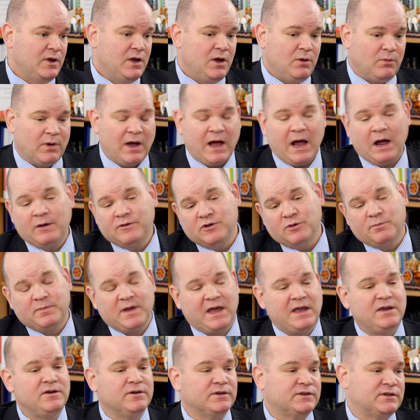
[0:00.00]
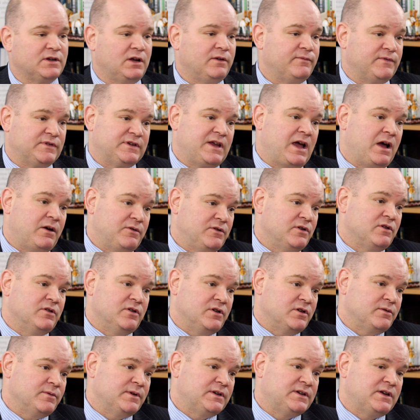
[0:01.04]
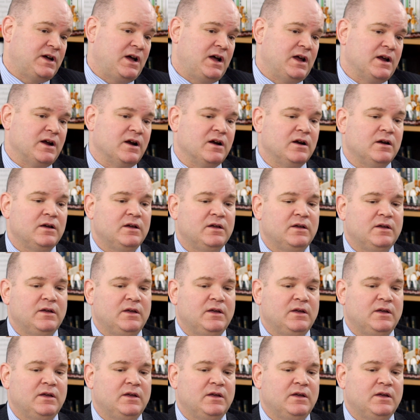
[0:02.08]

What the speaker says: Well, how you pay yourself is how you're going to retire.